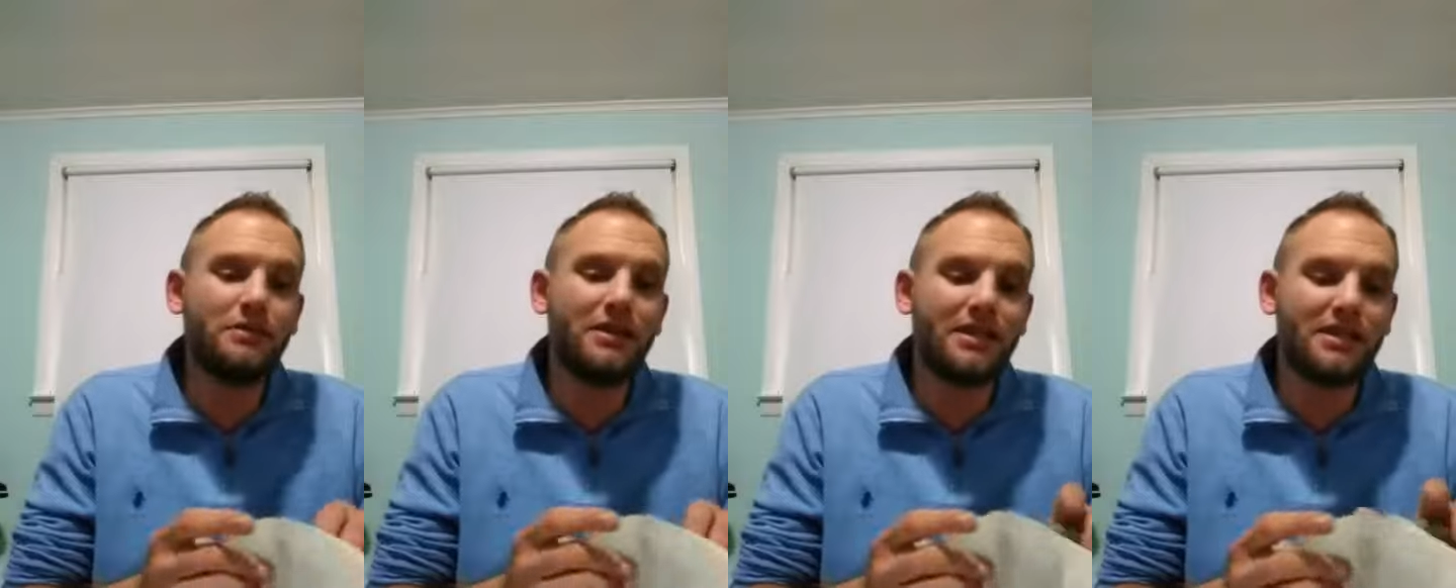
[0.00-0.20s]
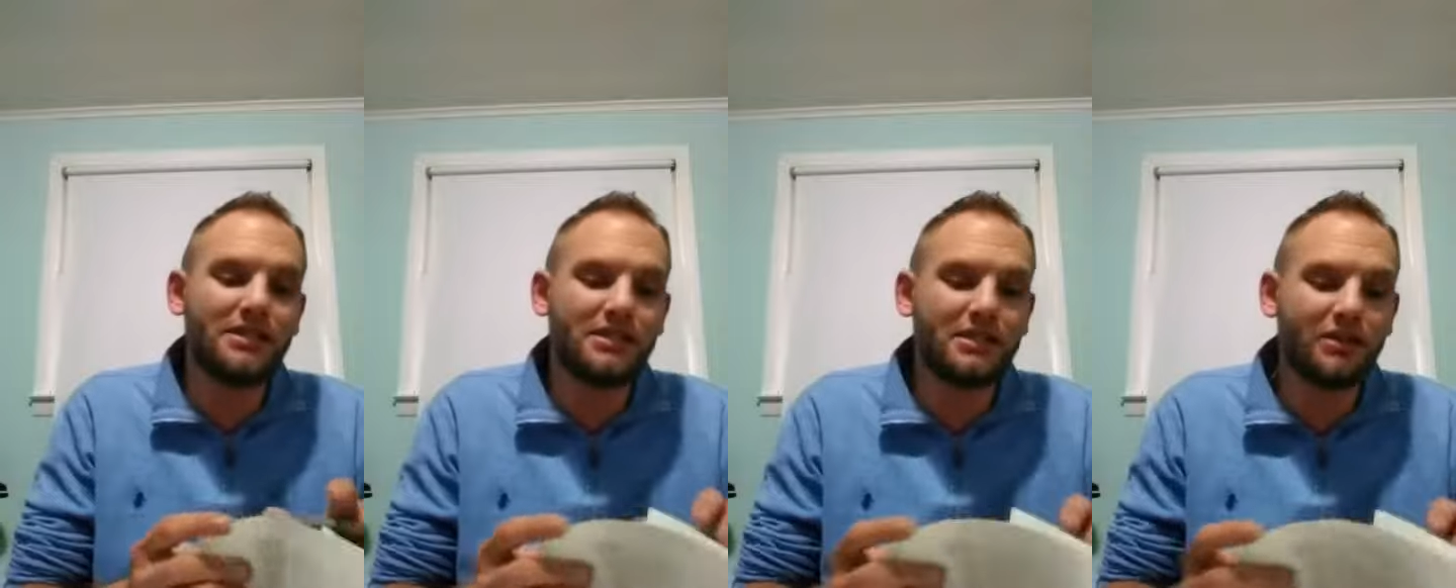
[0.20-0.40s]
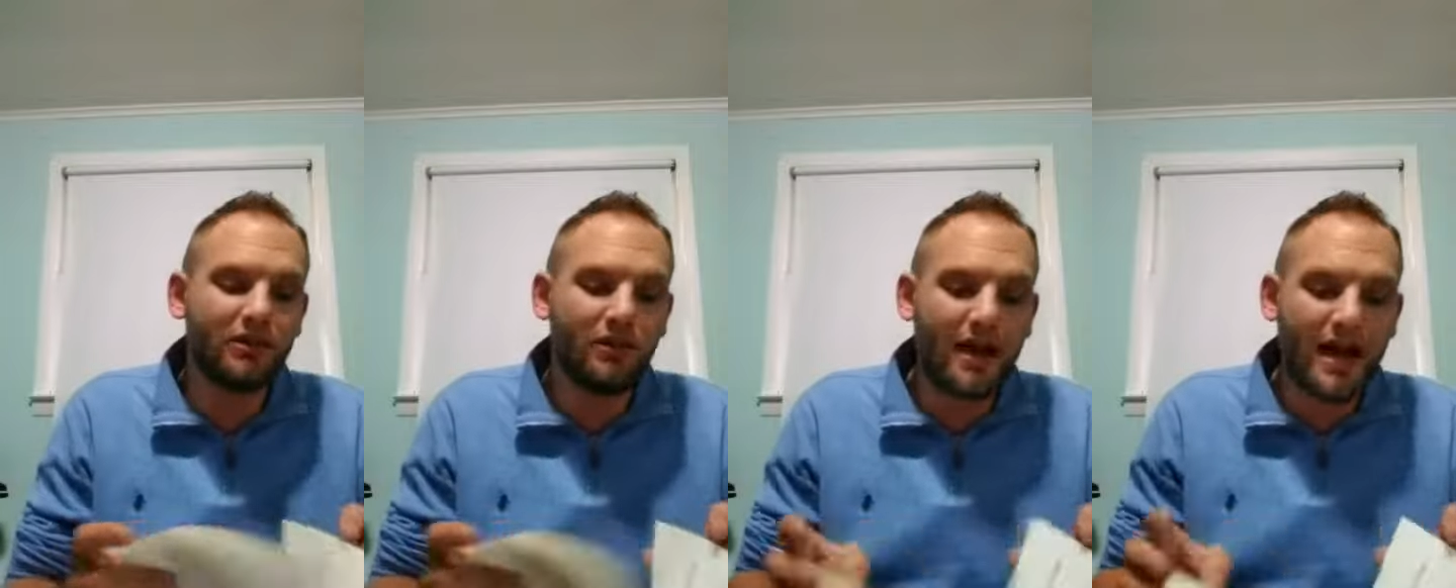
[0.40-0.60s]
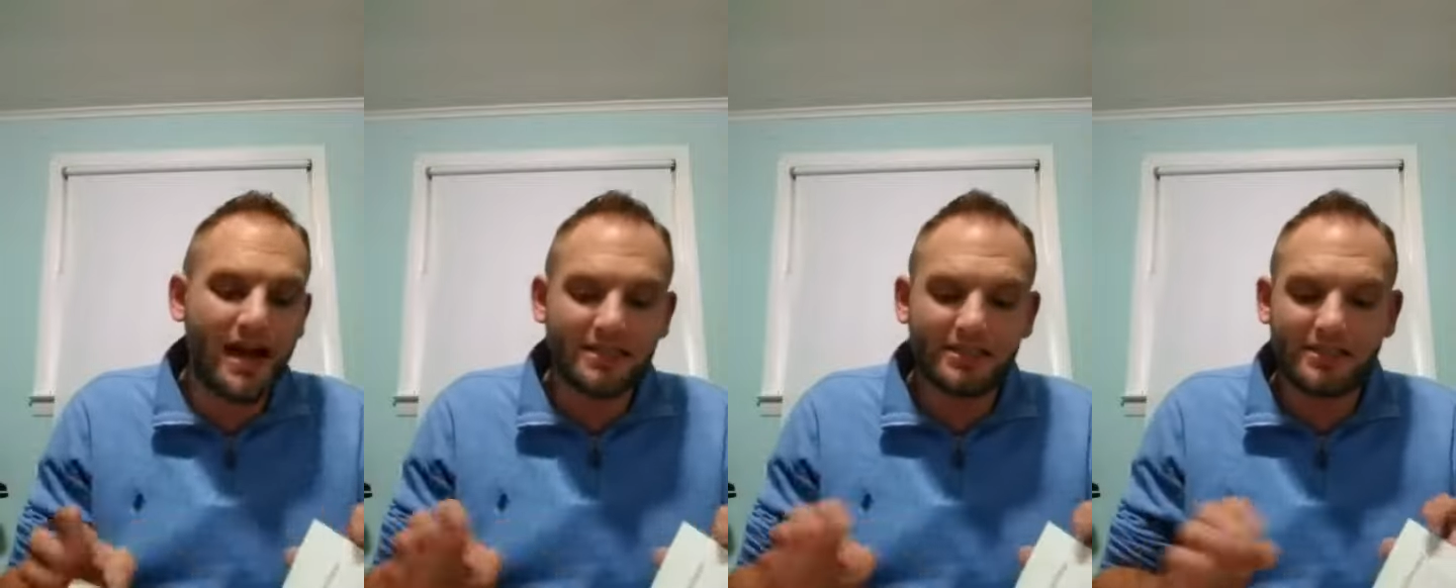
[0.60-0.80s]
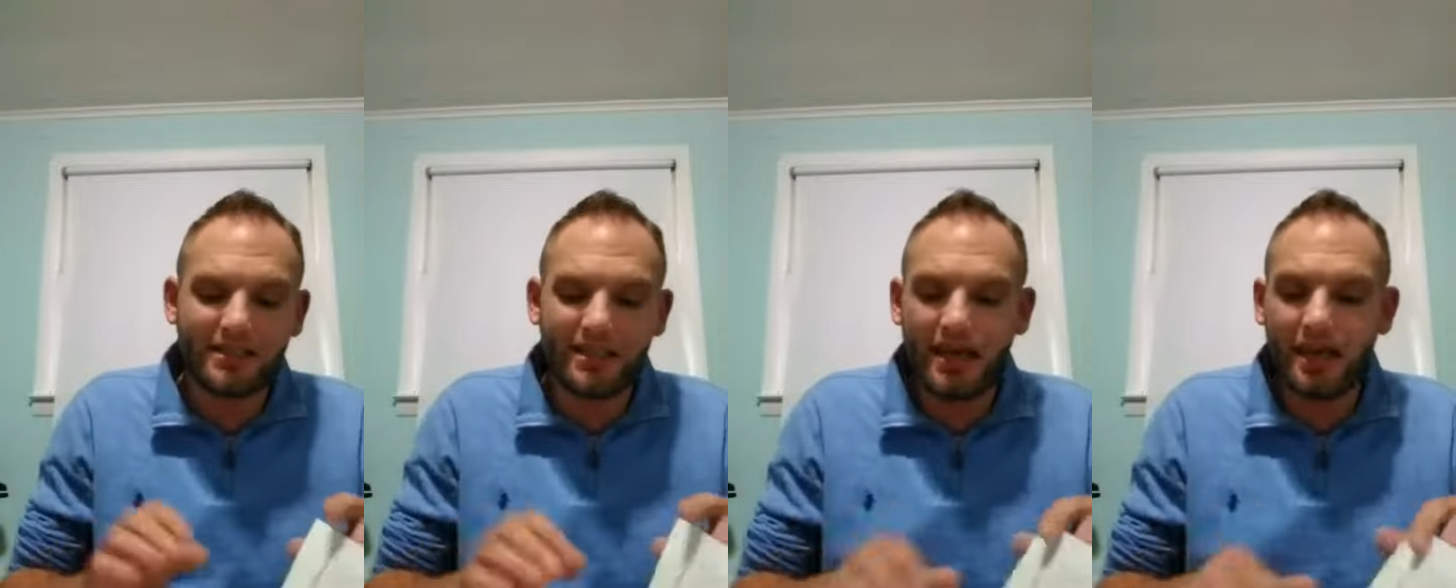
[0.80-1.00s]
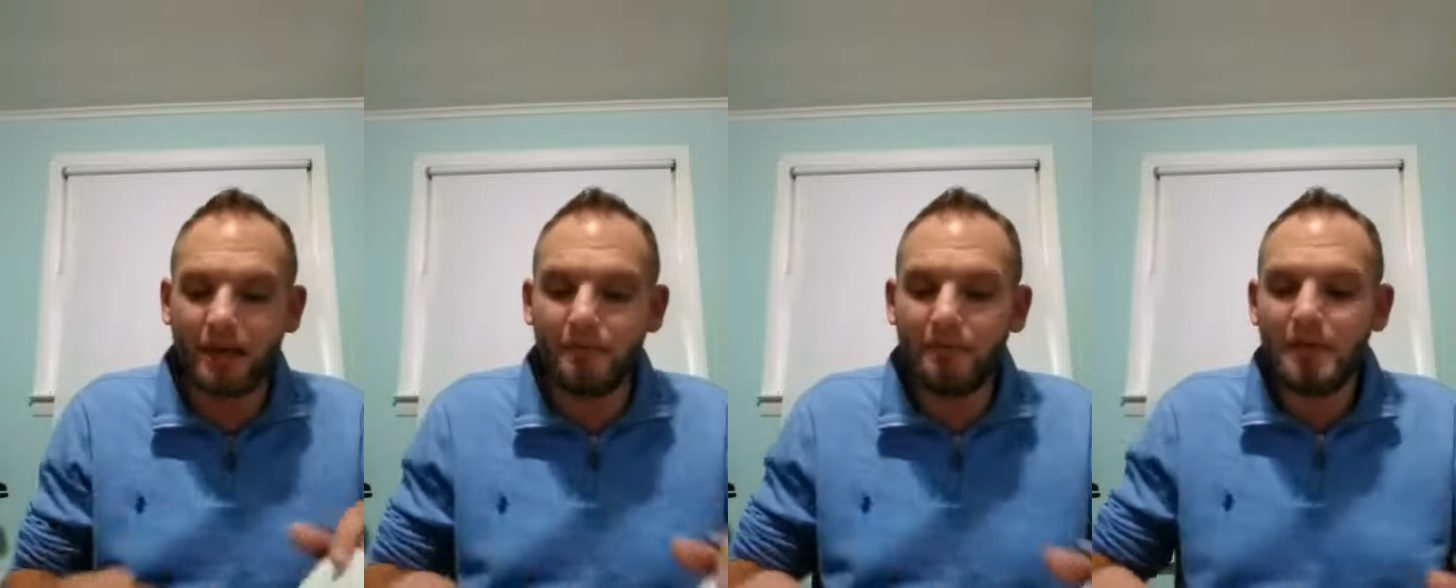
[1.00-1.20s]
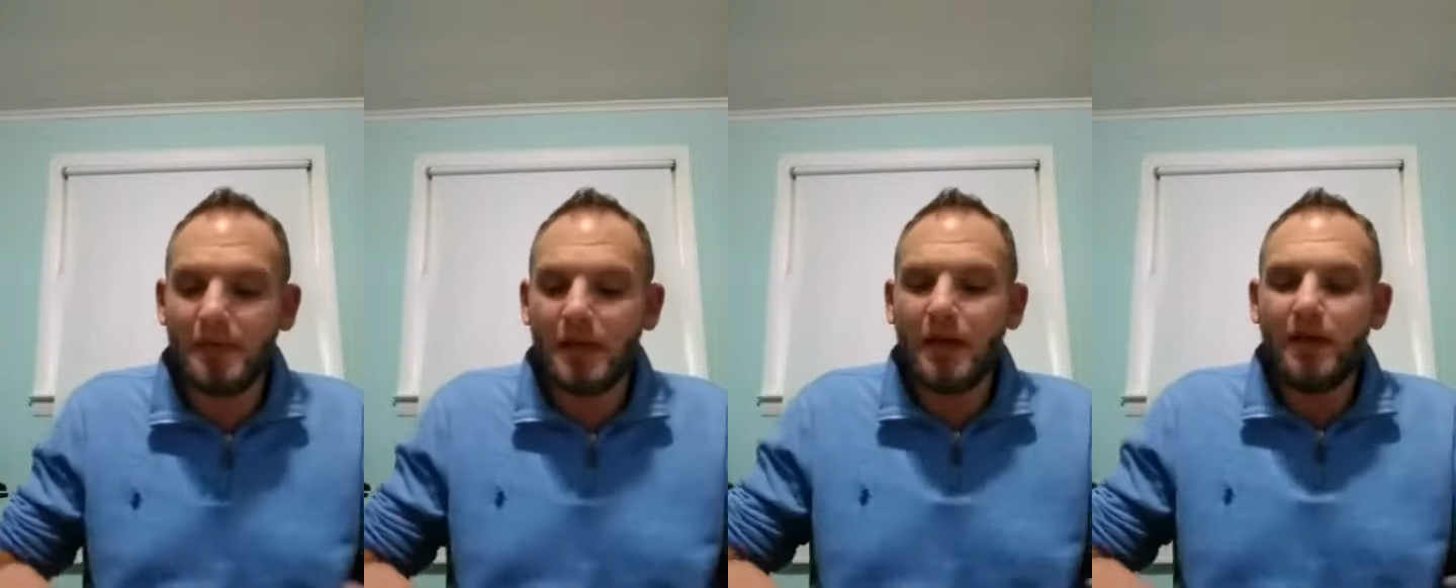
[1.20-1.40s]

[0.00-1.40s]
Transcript: me is the last thing.